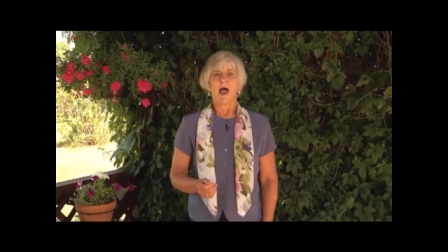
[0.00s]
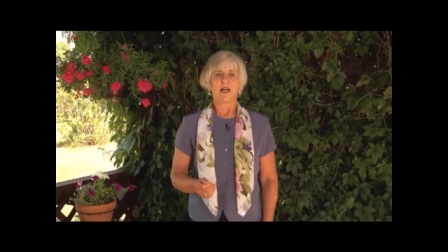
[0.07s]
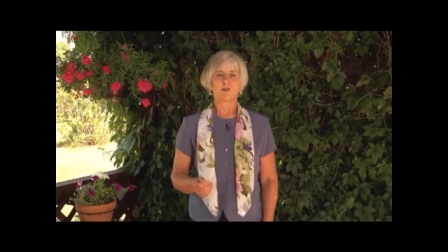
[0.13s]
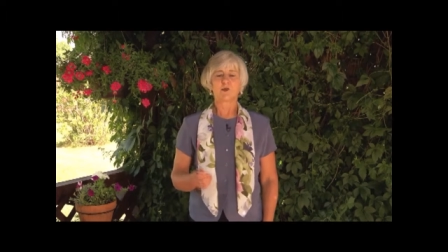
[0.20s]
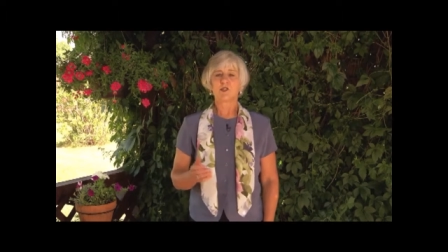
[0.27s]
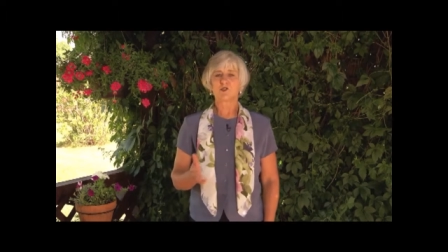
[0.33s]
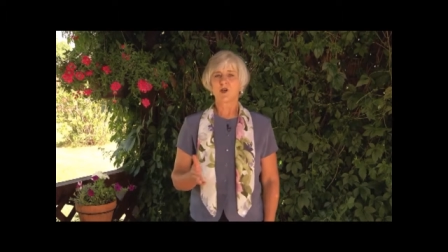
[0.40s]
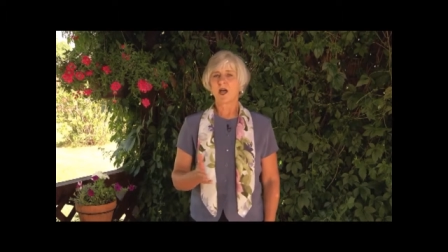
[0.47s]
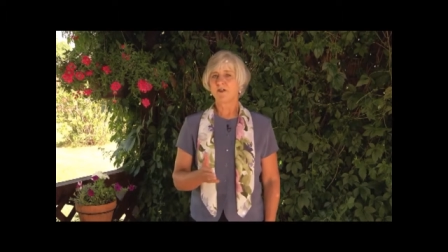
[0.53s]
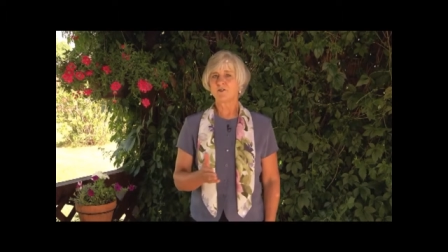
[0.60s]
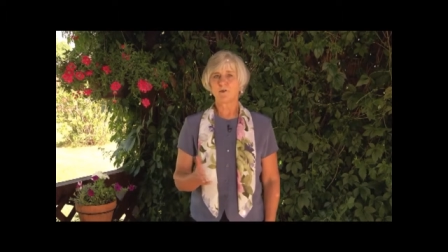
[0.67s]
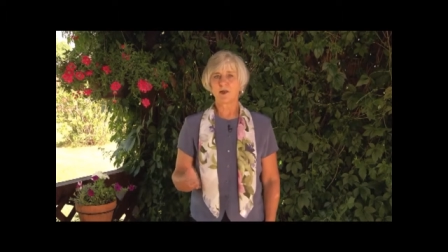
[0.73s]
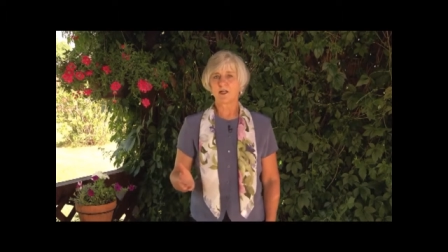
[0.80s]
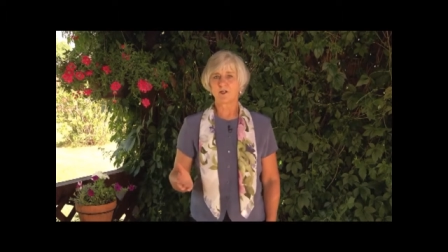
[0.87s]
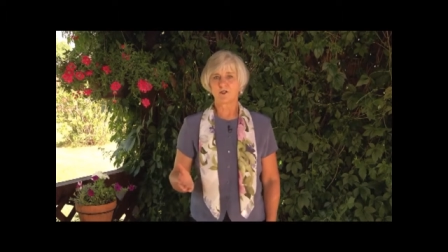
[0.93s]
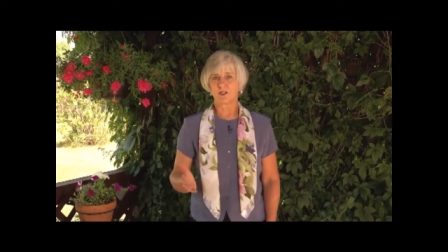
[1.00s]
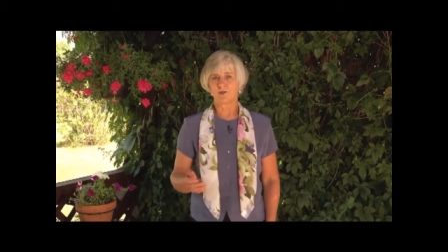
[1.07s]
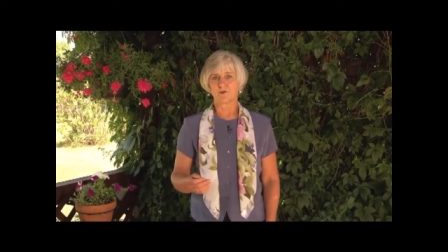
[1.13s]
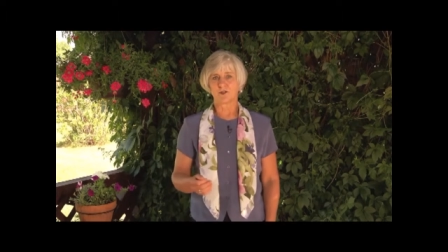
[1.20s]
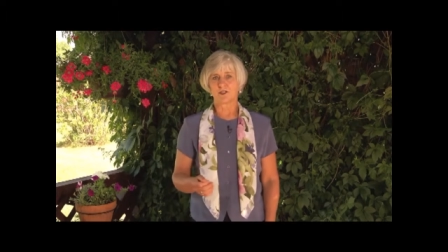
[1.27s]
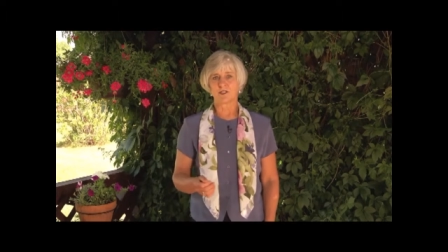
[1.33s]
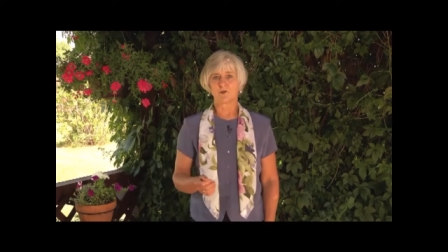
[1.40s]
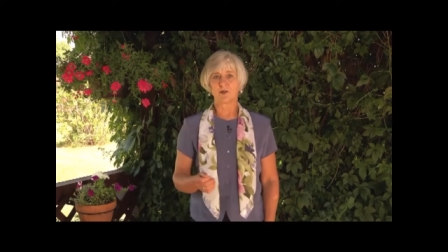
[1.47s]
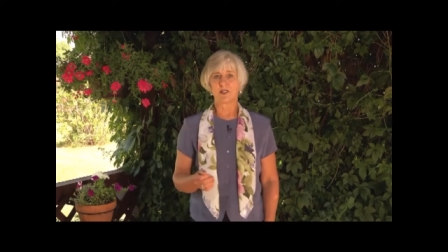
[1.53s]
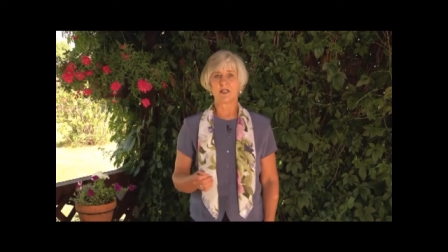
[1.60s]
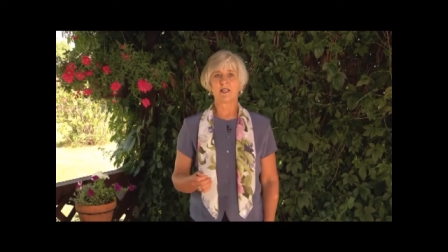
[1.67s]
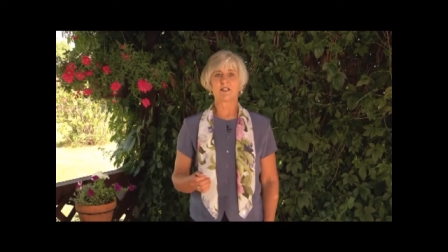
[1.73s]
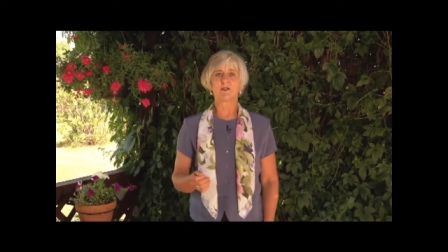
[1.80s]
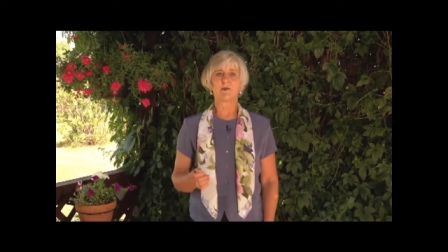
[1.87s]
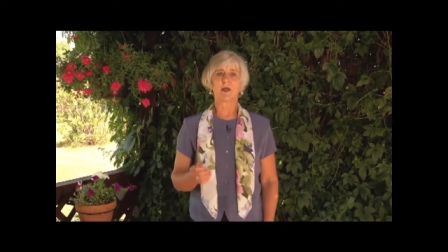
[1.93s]
As we strive to make a difference, we
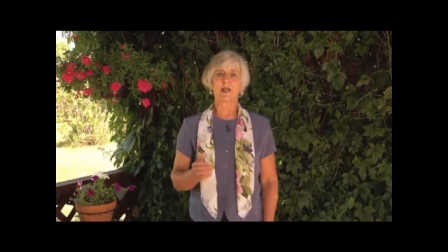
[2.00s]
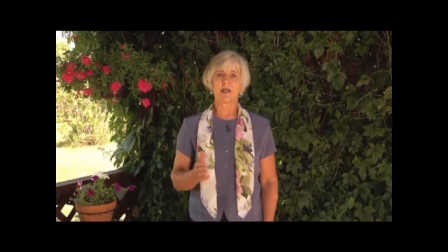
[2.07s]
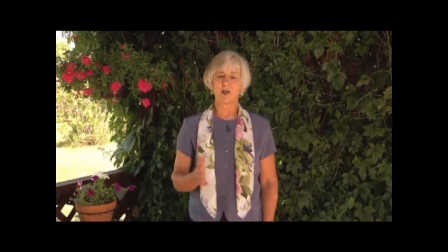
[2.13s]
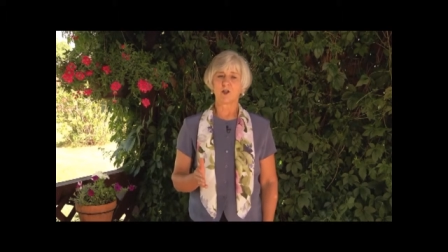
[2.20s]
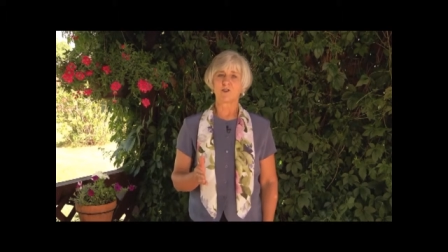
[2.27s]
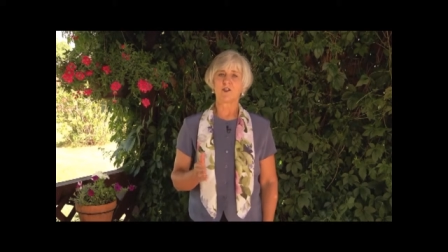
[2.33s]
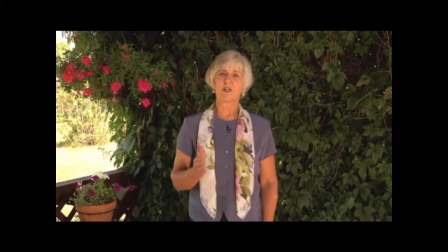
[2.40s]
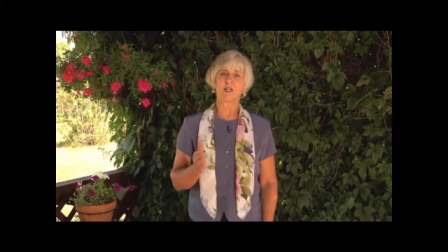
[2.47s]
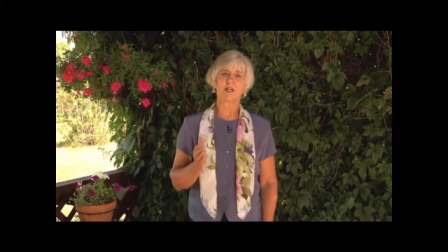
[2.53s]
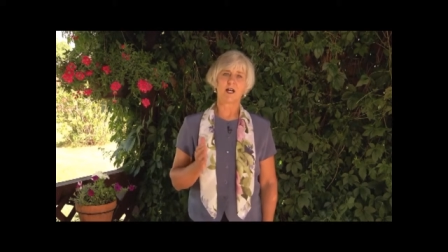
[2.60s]
need to make healthy,